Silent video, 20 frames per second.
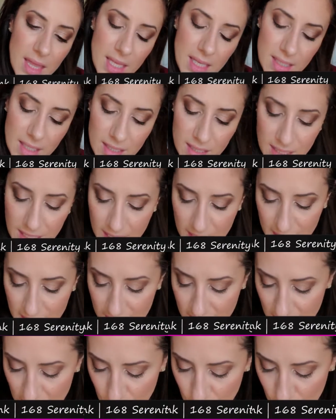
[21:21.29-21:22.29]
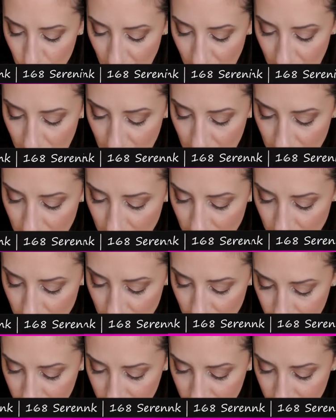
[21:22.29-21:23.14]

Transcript: This is in the shade,